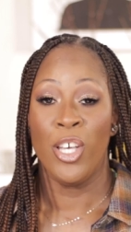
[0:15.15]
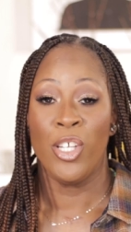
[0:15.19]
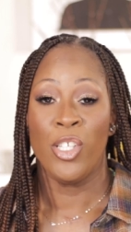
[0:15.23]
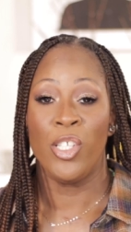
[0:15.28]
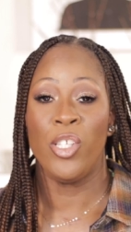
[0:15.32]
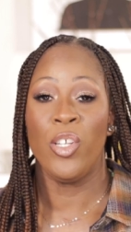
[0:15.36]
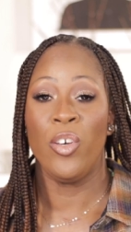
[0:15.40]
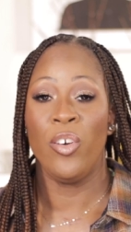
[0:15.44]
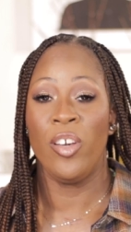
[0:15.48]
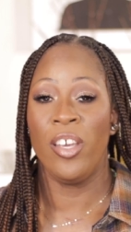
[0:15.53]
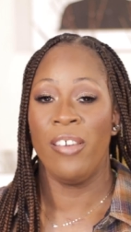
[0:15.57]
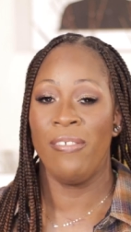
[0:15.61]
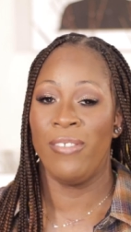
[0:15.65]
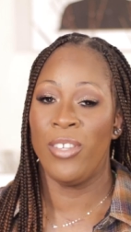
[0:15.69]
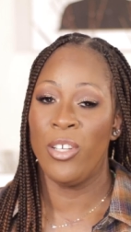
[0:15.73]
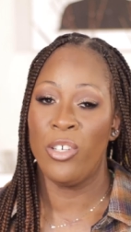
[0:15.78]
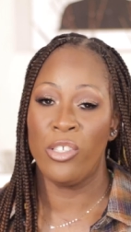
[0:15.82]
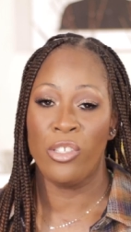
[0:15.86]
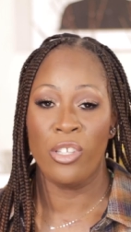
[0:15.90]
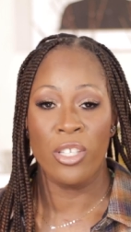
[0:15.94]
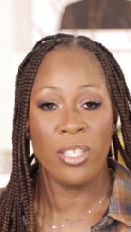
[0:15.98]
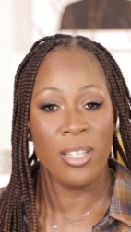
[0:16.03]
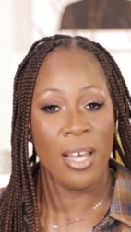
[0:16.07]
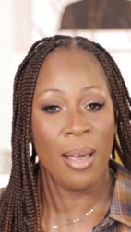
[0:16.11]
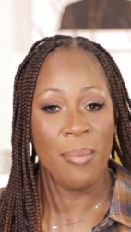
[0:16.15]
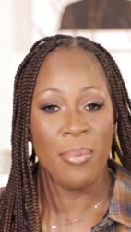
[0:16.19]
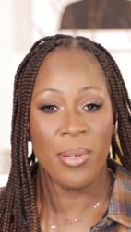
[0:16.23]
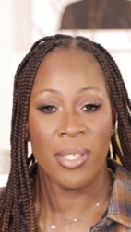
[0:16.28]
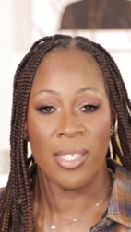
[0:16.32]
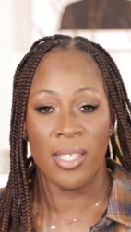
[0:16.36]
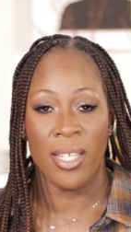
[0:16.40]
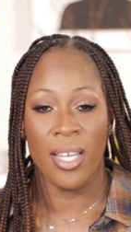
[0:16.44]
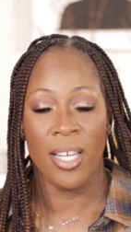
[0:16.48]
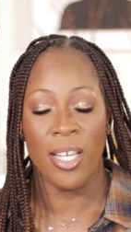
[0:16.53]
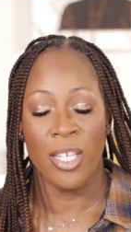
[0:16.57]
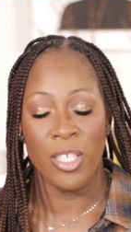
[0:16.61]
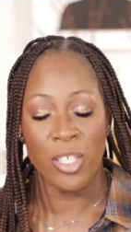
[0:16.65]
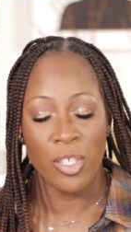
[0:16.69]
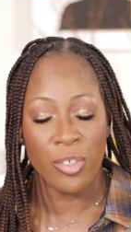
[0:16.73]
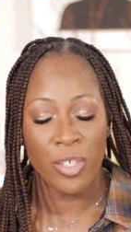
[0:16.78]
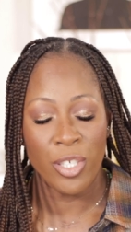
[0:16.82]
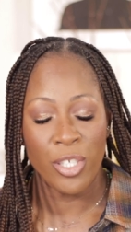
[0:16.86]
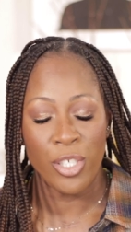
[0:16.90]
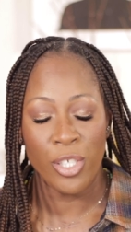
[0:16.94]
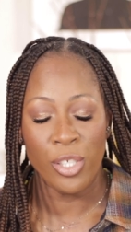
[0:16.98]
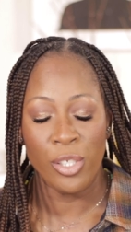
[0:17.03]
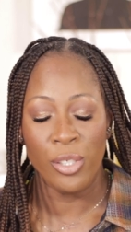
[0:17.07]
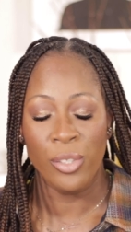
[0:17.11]
So if those are topics that
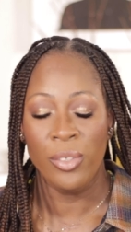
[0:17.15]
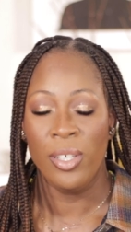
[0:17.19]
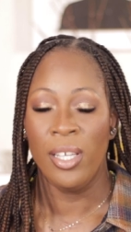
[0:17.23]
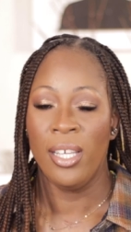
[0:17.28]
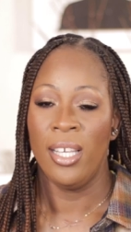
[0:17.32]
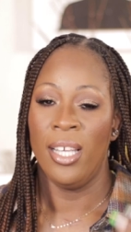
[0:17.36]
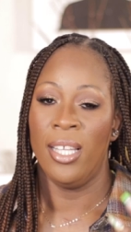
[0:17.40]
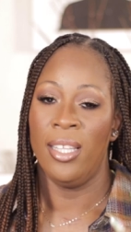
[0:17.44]
interest you,